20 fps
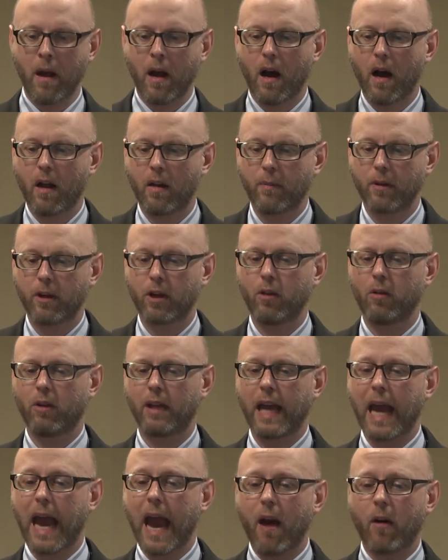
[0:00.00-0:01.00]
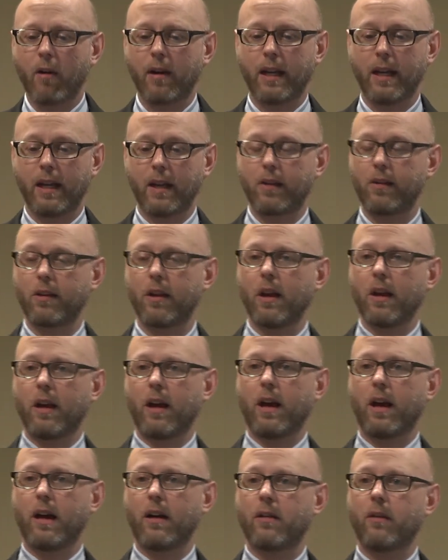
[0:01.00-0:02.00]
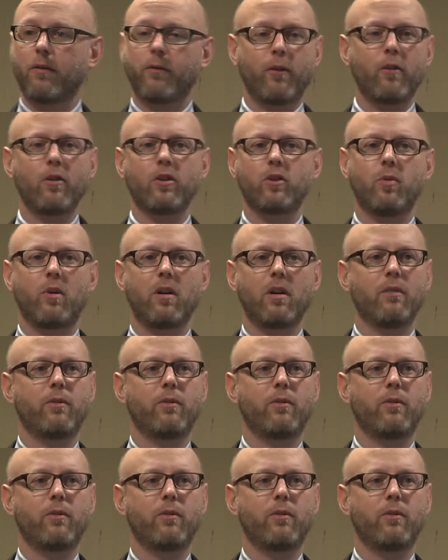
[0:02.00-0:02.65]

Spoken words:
The peculiarities, the first one,